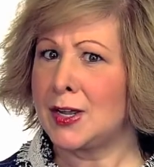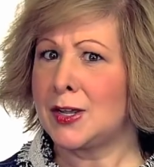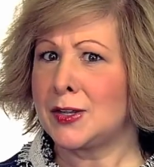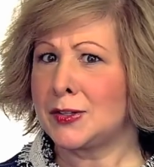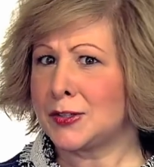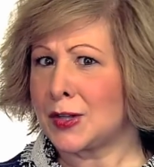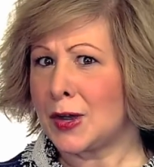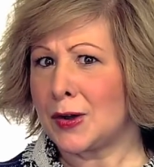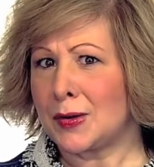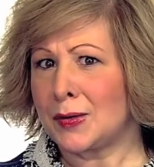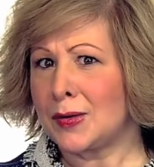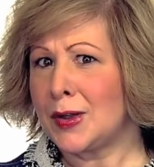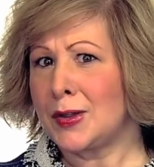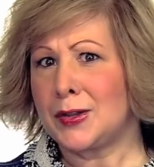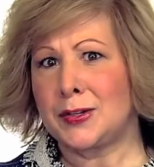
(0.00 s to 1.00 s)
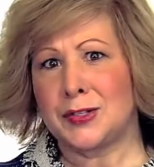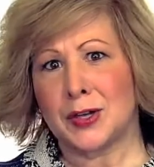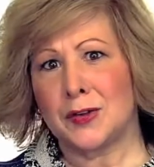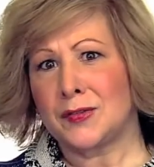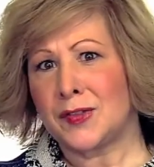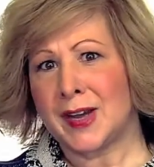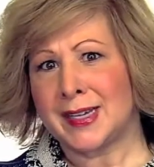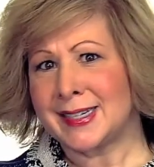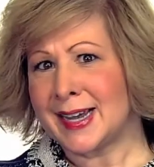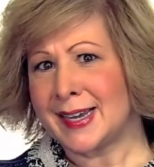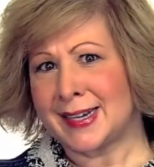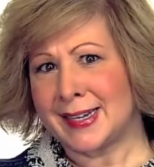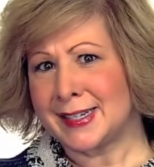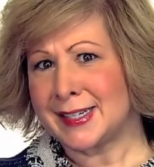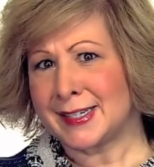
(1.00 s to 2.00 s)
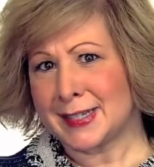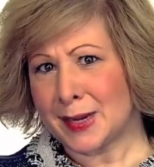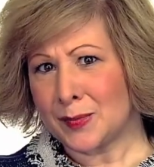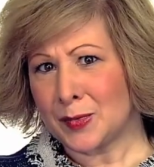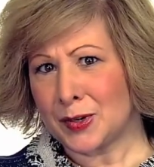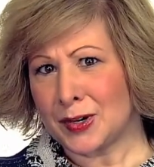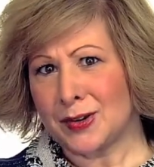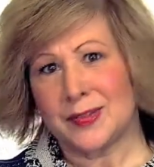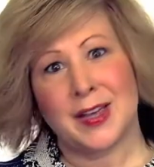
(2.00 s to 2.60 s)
so you don't find out in December